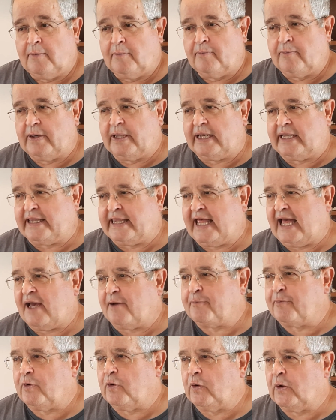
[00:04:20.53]
But at
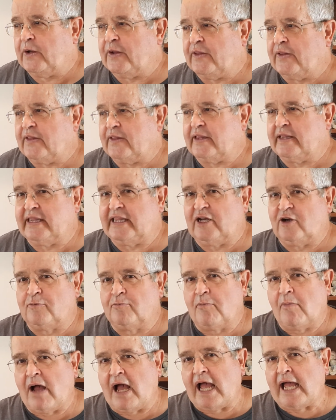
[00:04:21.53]
that point, their
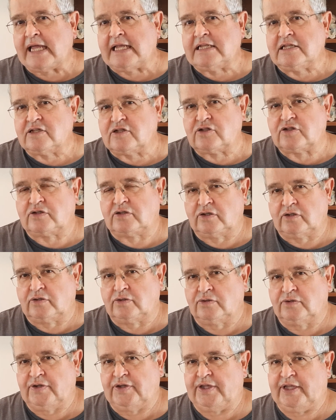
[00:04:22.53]
minds
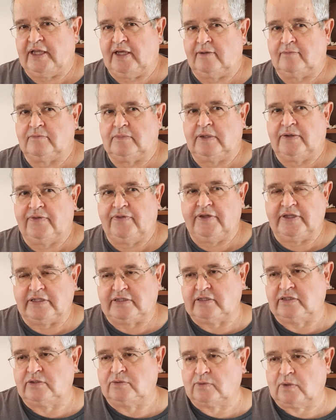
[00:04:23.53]
told them this
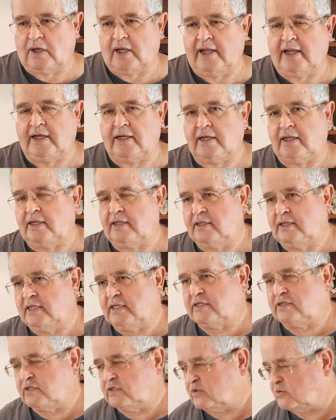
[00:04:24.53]
is right and
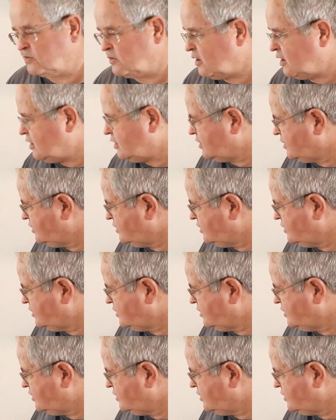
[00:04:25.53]
this is wrong.